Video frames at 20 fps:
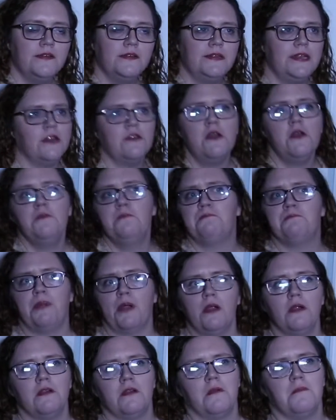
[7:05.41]
Now, no
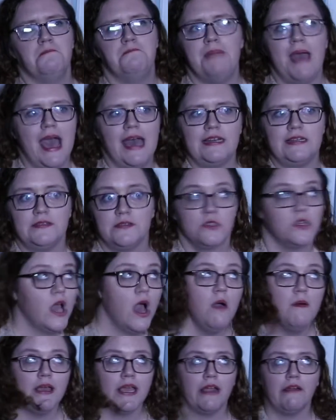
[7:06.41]
bird or bat is
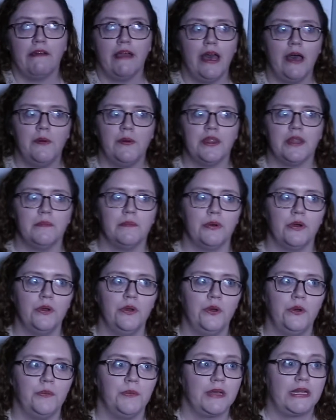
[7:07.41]
going around with a
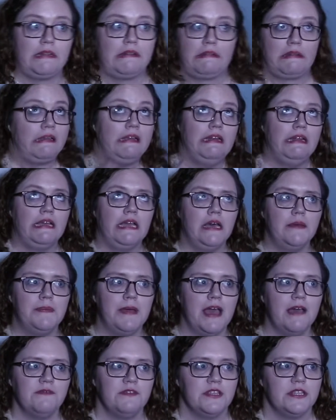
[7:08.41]
broom cleaning up
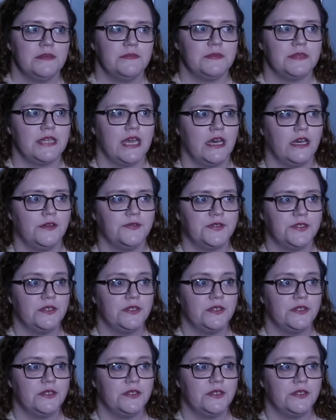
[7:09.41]
after themselves,